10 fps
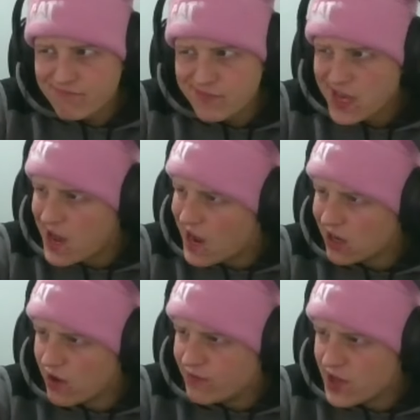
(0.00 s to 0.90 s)
Yeah, I
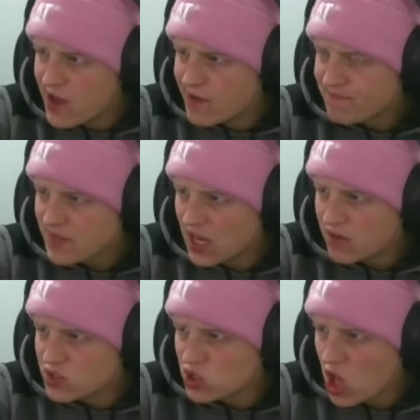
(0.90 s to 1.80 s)
loved uh, I
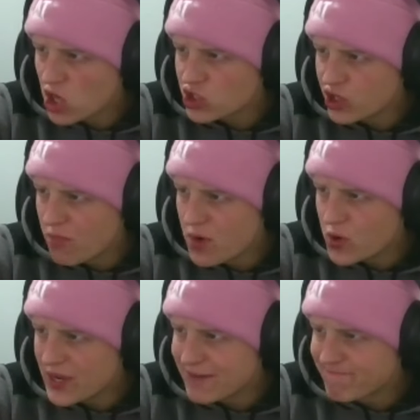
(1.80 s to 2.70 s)
love sloshing your
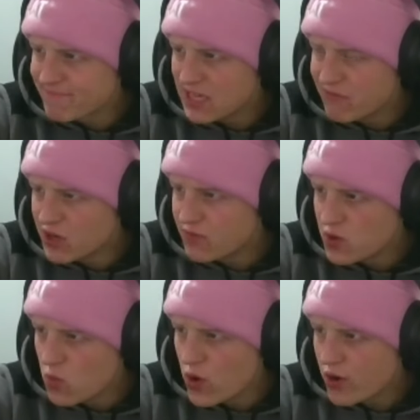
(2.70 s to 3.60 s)
booty even if
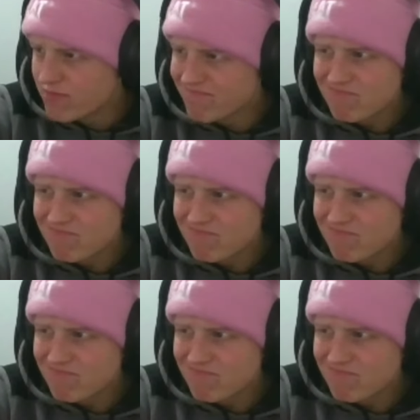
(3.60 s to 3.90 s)
you were